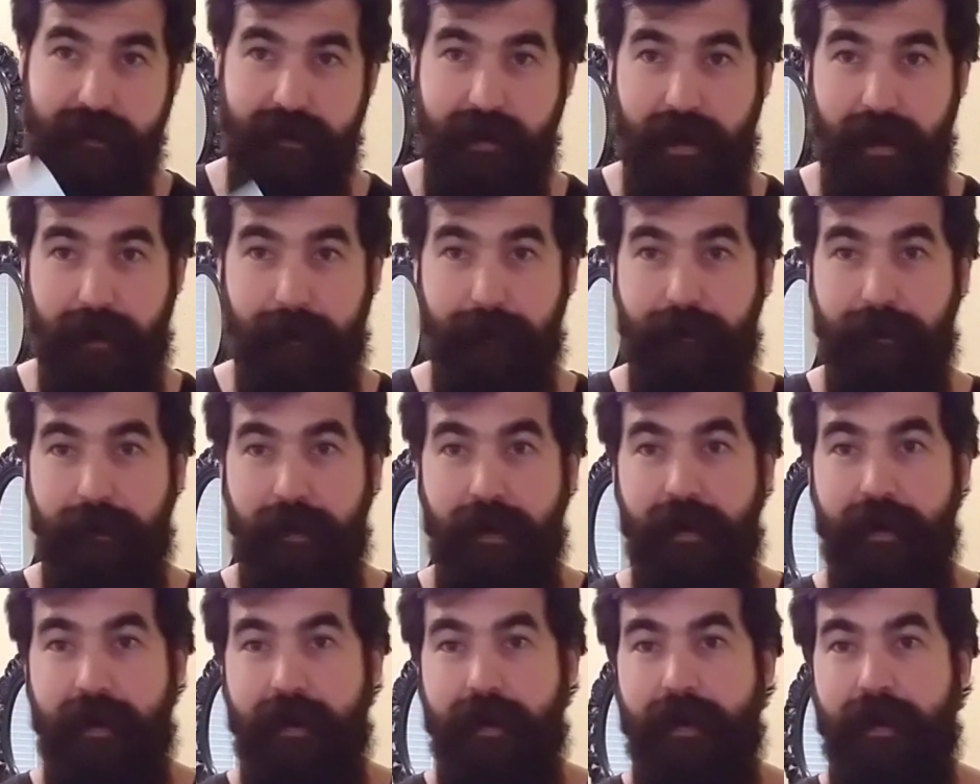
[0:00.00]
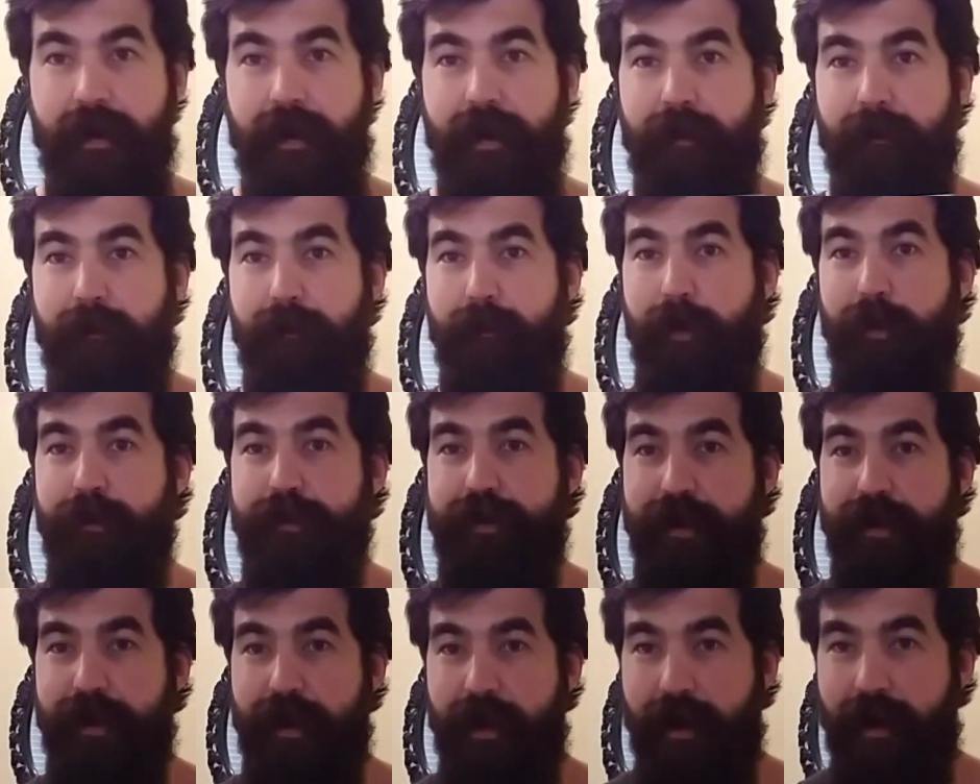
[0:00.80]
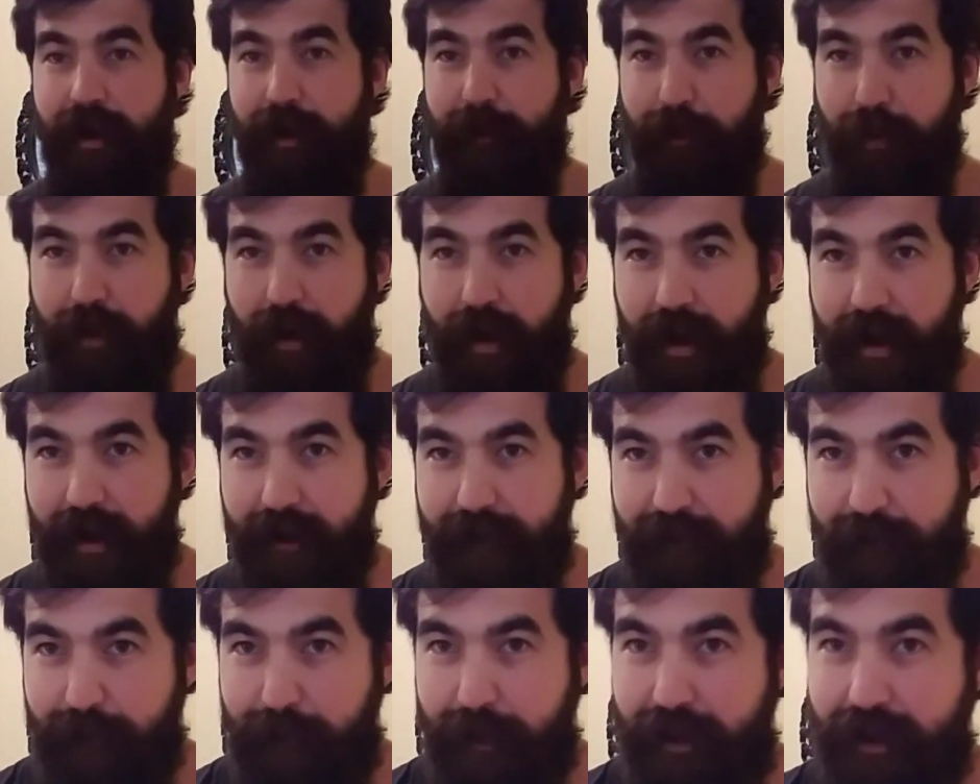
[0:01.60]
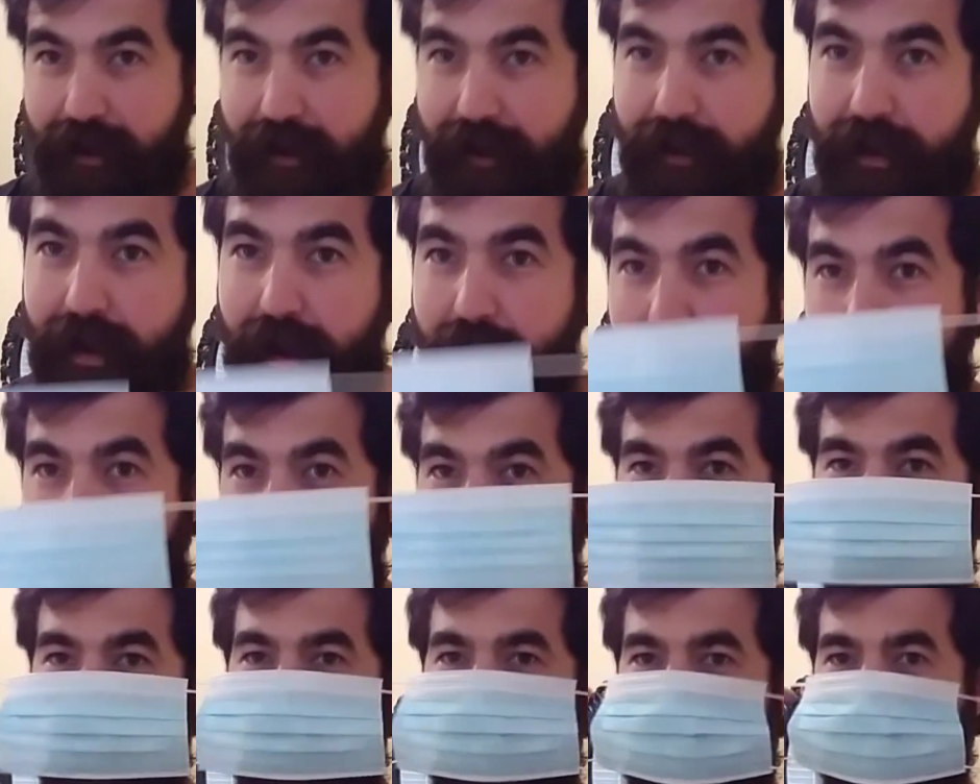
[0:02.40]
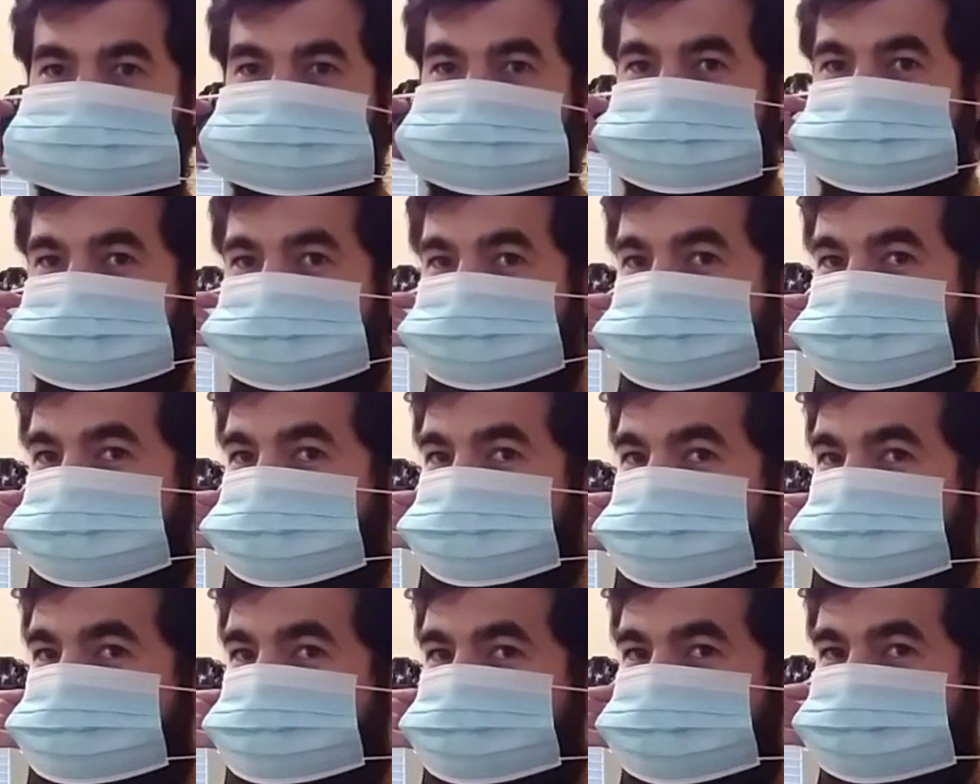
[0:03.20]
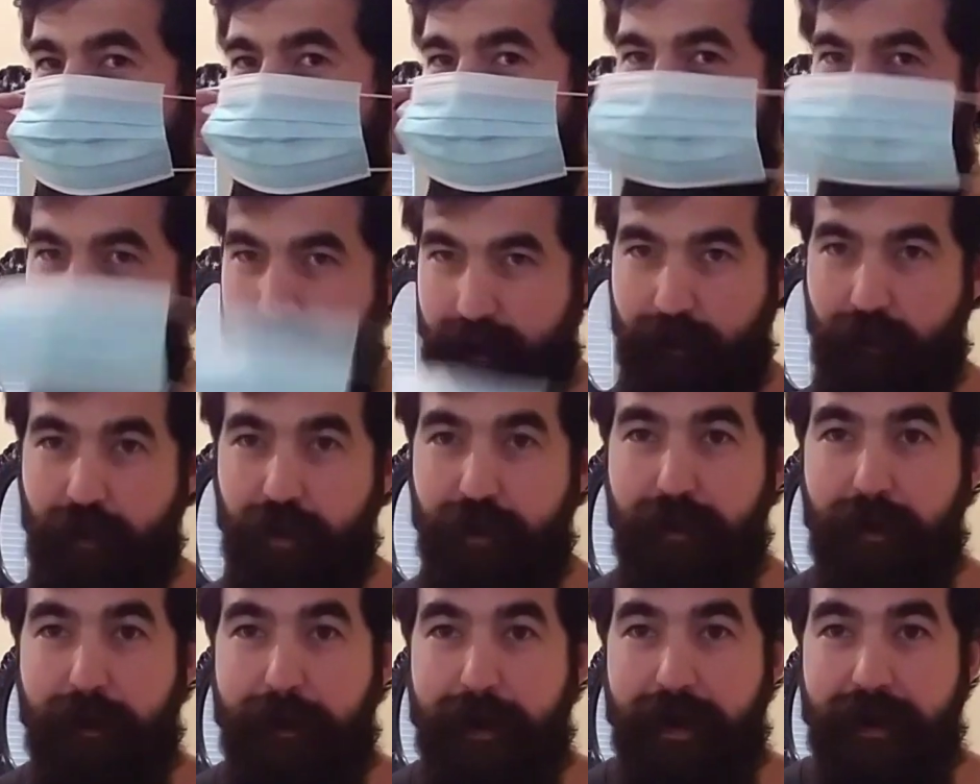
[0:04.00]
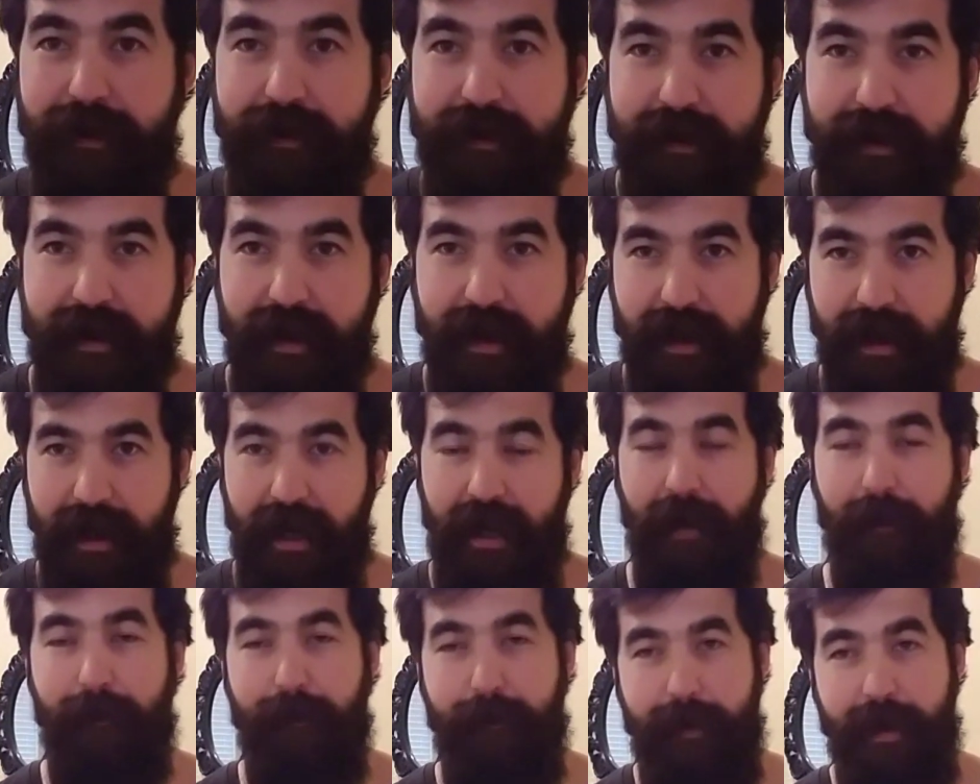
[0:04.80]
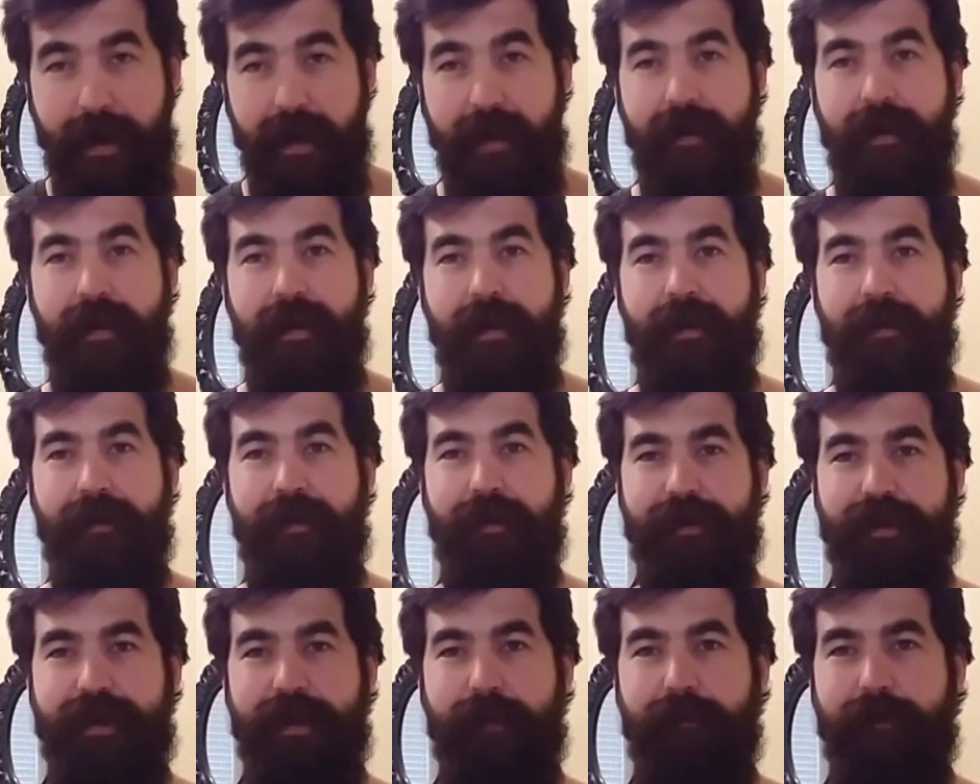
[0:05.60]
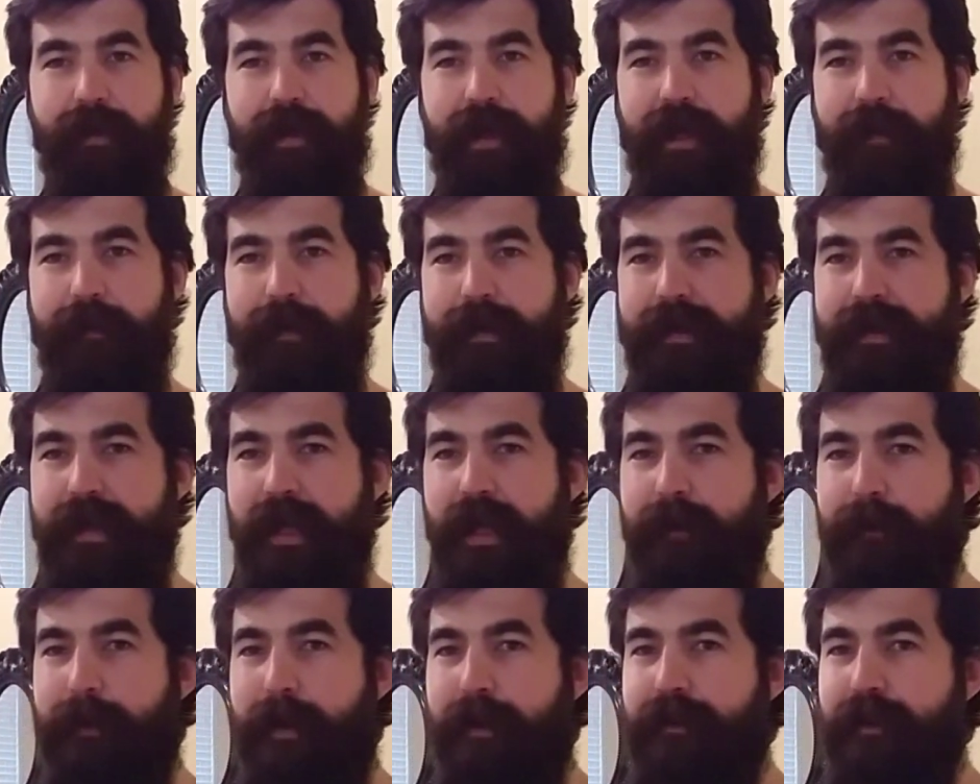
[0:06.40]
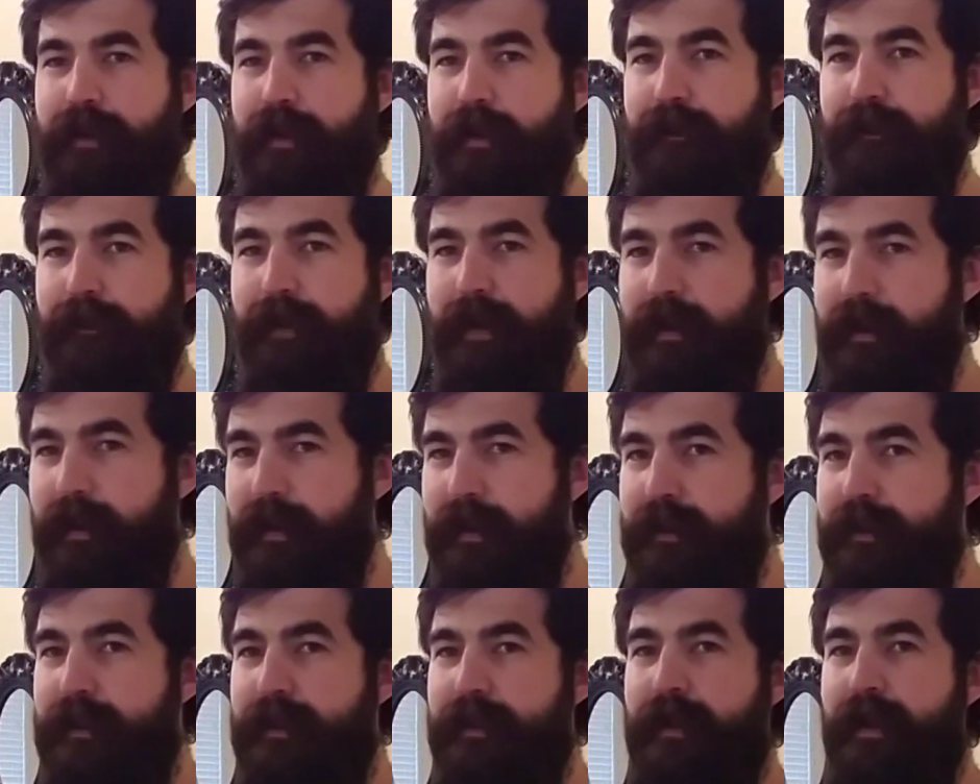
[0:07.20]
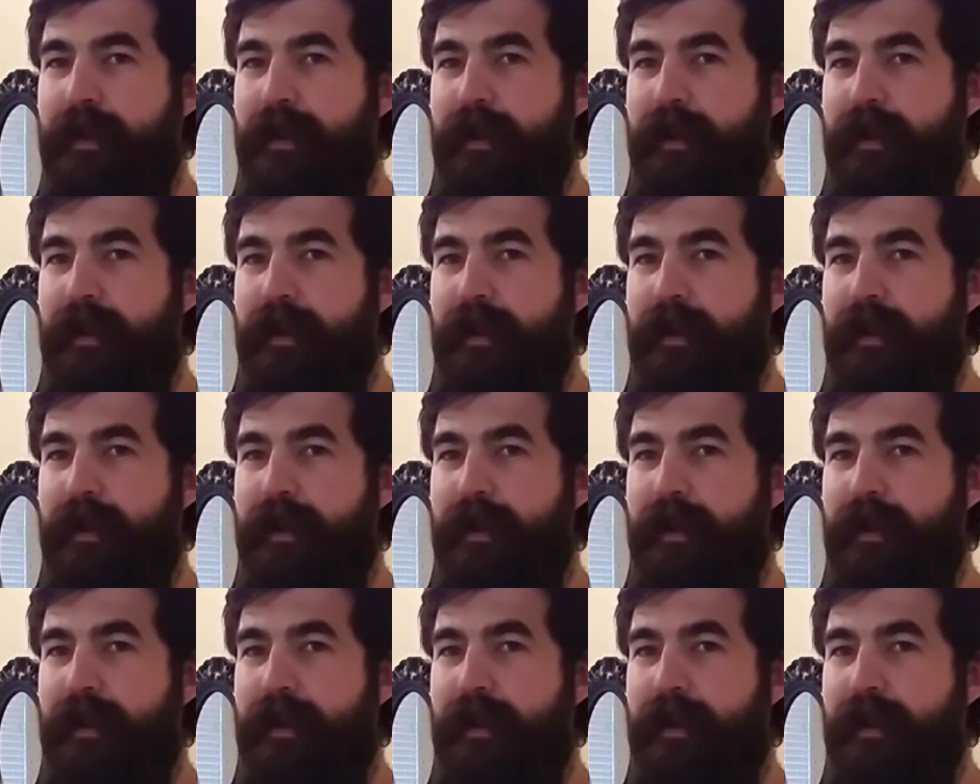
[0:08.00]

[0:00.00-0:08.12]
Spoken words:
Now, most of y'all are probably familiar that I'm just gonna look silly with my beard sticking out, but there's something to be said about the convenience.